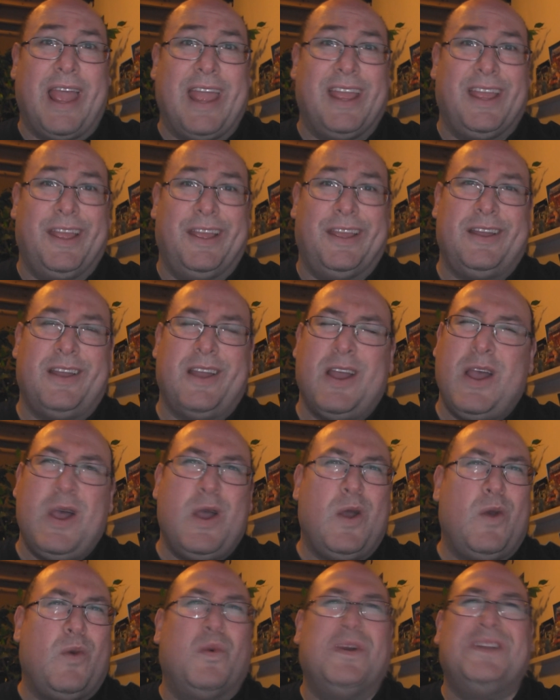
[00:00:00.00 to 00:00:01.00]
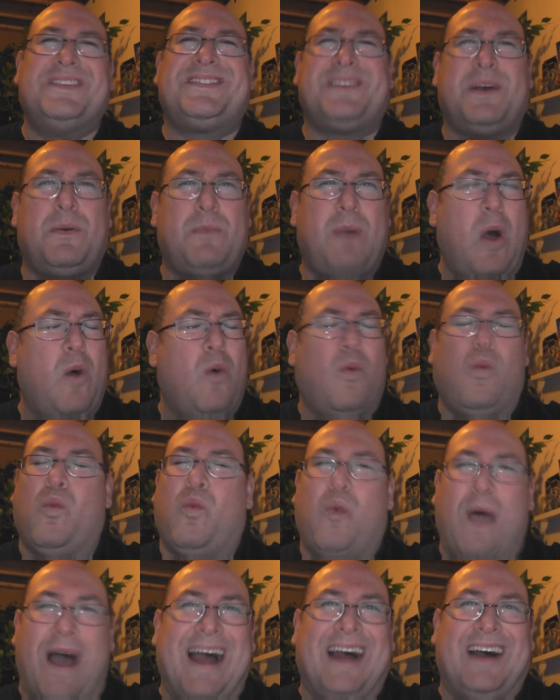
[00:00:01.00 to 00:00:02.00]
Hey, when some
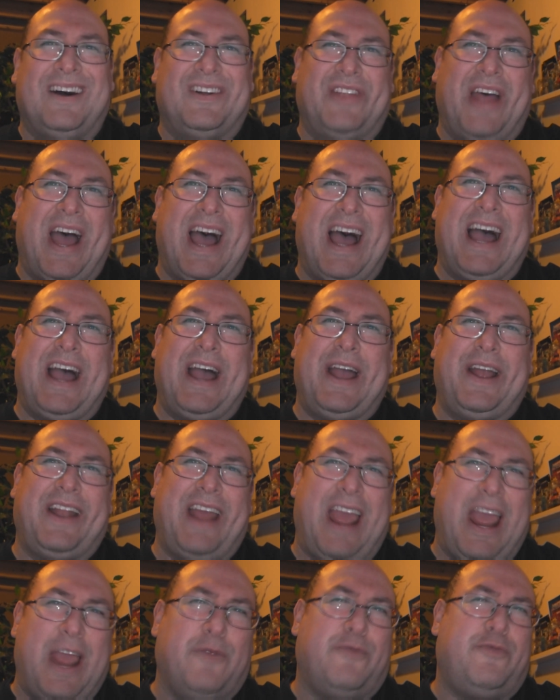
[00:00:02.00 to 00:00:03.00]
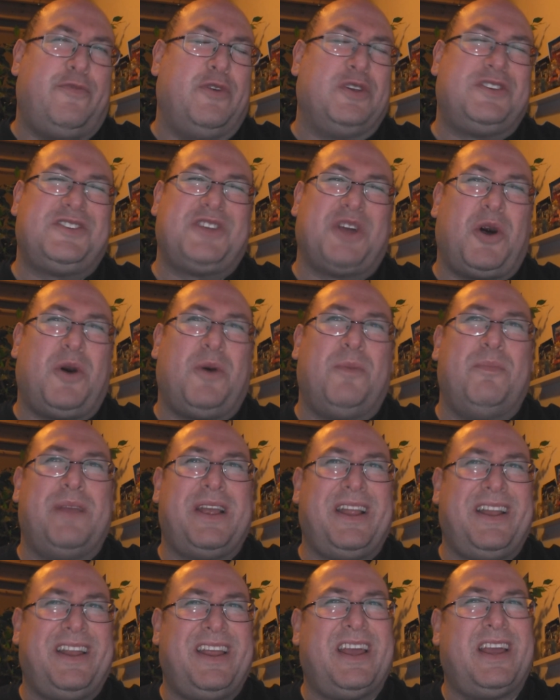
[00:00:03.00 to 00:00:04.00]
wild-eyed, 8-foot-tall
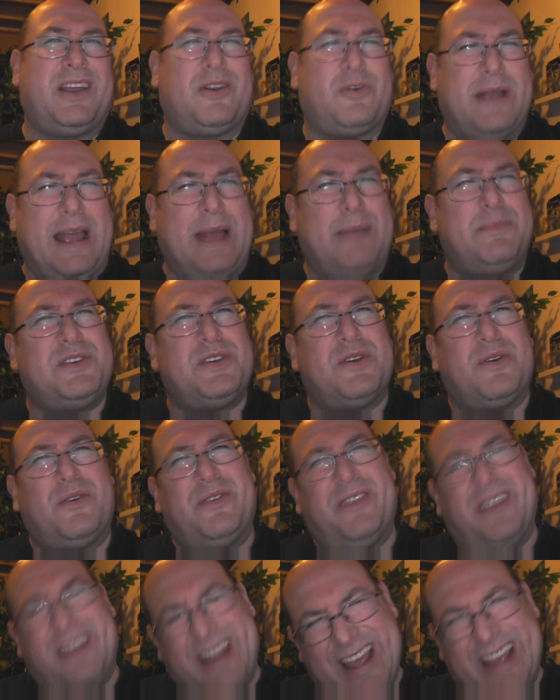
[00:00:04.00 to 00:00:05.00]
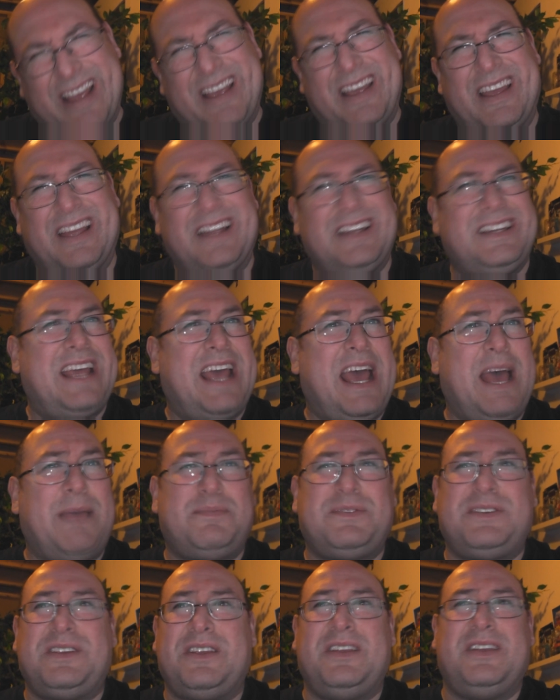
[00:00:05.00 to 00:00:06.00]
maniac grabs your neck,
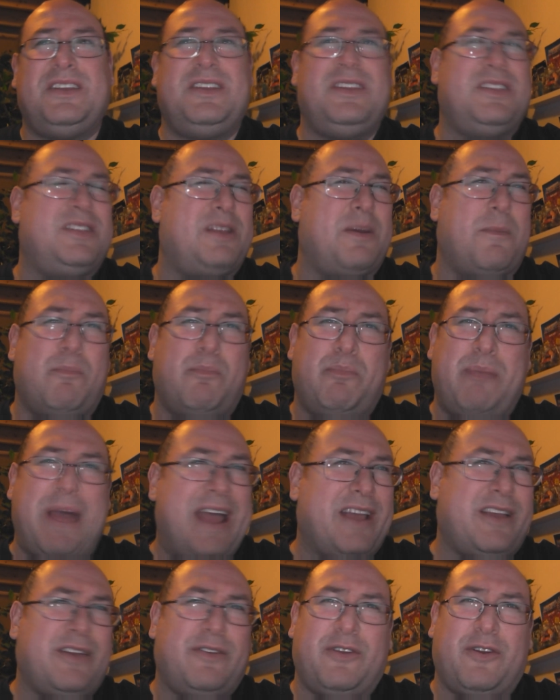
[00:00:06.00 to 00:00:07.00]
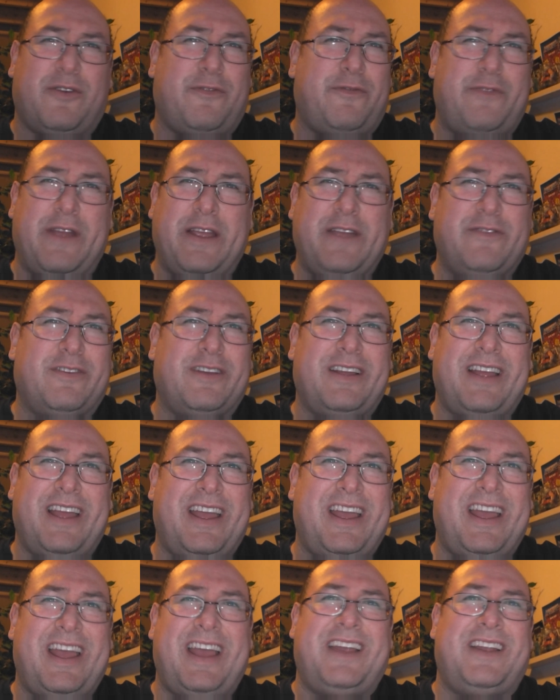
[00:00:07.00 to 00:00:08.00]
taps the back of your favorite
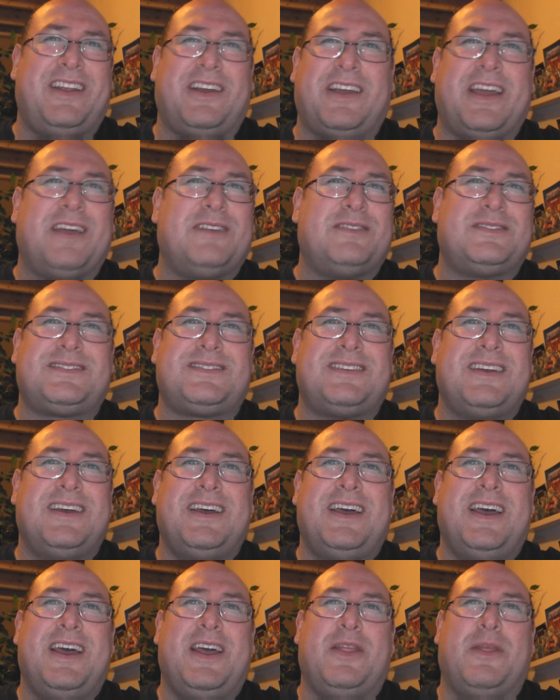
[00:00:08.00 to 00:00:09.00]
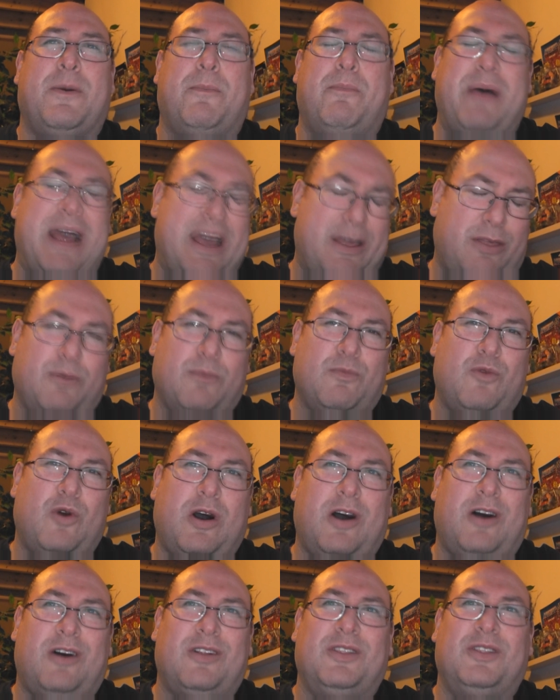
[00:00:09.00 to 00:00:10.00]
head against the bathroom
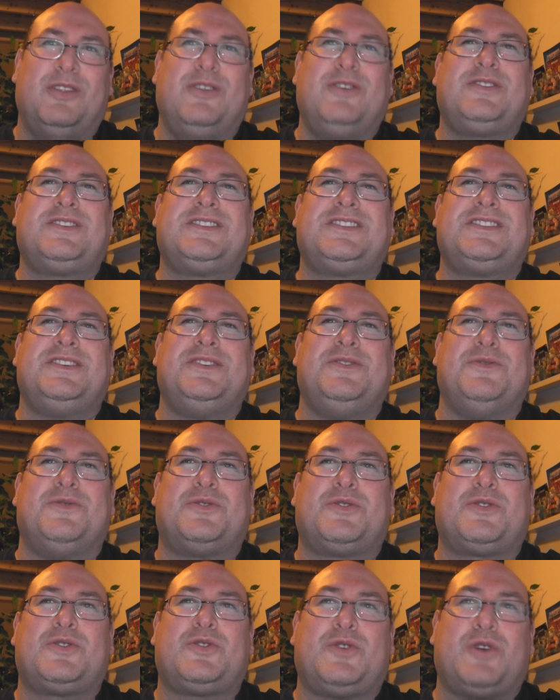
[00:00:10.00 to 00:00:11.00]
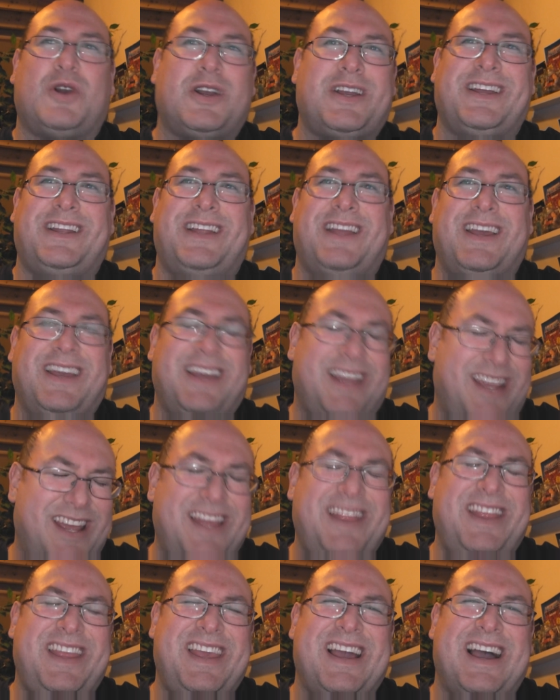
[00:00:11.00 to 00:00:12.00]
wall, looks you crooked
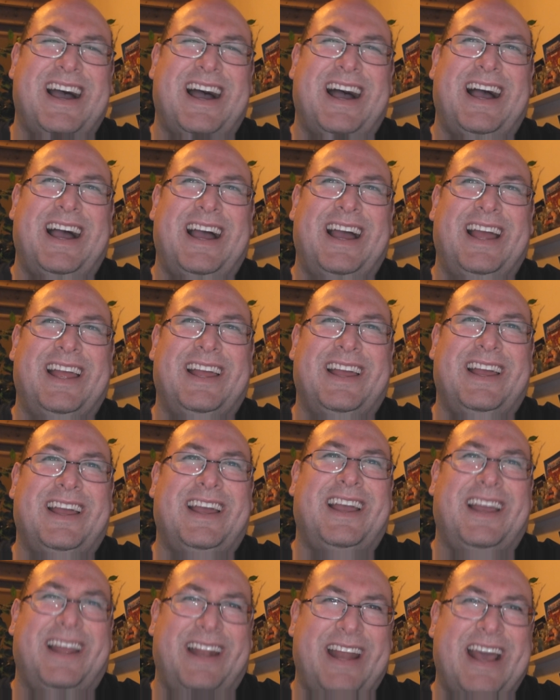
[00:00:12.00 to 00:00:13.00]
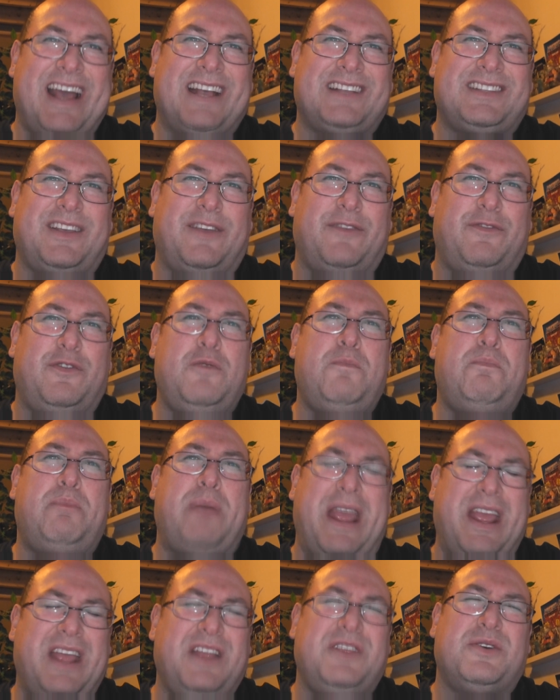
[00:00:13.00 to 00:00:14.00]
in the eye, and asks if you
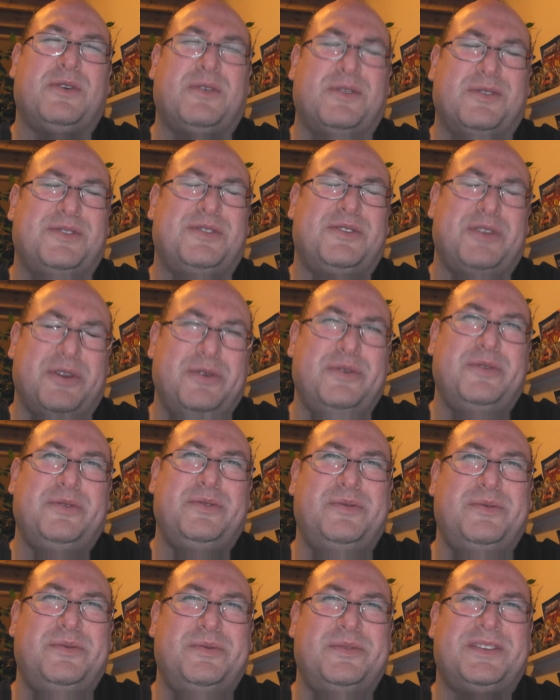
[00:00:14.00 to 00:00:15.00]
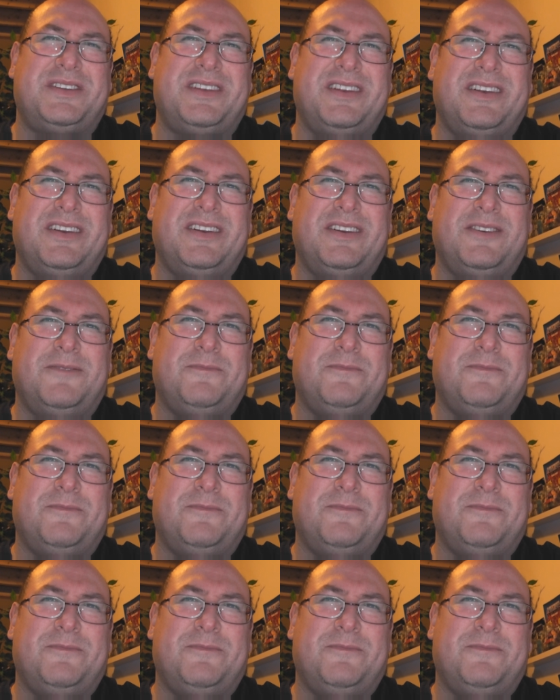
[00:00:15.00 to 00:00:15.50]
paid your dues,